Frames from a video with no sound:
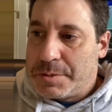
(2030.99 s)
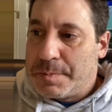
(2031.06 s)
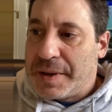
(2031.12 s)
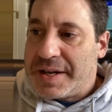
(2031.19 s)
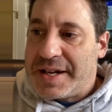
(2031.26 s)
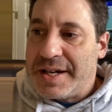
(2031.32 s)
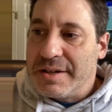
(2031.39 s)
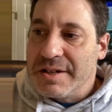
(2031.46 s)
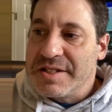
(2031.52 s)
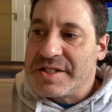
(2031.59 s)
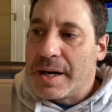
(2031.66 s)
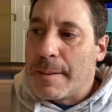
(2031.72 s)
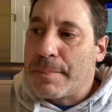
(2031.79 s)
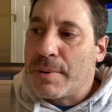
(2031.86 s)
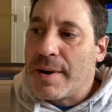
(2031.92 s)
but here is an
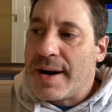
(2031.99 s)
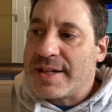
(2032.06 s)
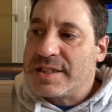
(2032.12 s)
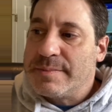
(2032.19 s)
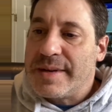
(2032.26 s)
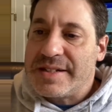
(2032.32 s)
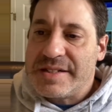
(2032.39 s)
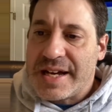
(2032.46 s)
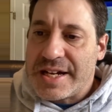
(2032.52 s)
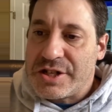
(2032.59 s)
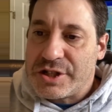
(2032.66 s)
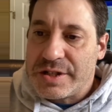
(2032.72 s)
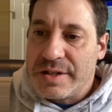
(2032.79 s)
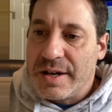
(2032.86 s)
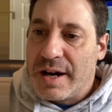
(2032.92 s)

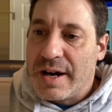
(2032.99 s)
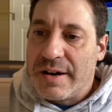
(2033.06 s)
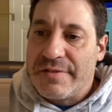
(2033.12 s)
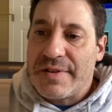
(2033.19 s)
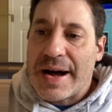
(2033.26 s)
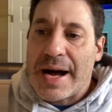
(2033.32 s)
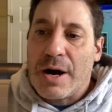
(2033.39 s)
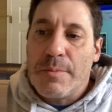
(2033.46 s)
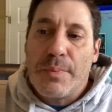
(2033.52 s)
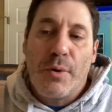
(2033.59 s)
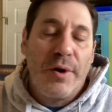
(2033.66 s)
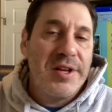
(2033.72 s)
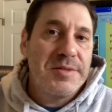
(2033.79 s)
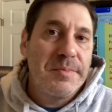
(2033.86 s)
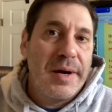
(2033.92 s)
approximation of how
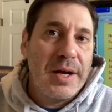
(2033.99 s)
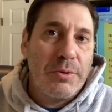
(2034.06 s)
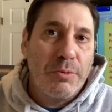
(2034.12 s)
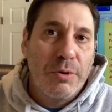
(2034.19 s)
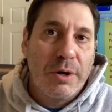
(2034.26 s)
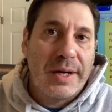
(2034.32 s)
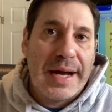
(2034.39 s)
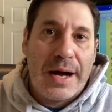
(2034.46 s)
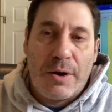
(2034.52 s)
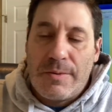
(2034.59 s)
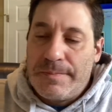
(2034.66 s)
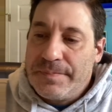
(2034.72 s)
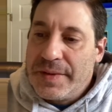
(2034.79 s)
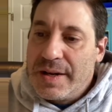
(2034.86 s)
points might work out.